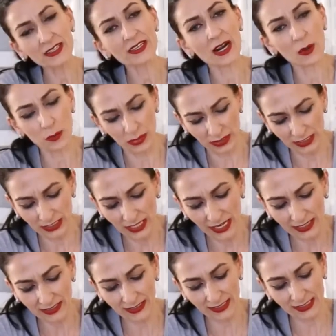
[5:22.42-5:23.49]
crumbly
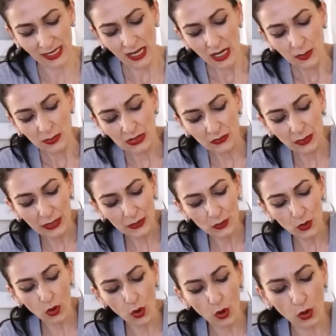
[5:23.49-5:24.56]
like this, but when
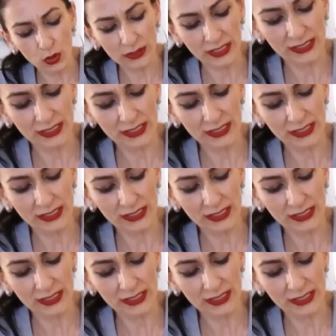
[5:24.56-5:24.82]
you hold